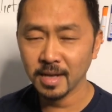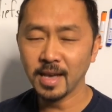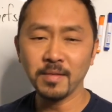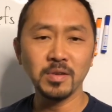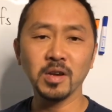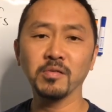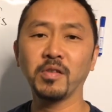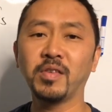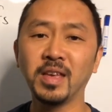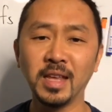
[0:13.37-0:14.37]
Have you ever
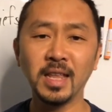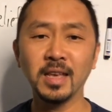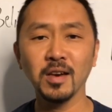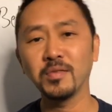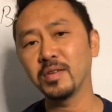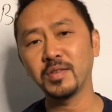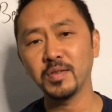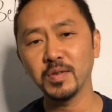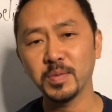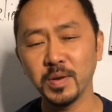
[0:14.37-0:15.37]
said eating healthy is
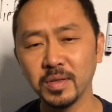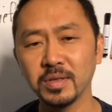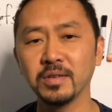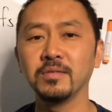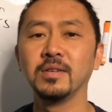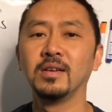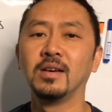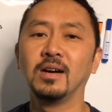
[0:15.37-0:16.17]
too expensive?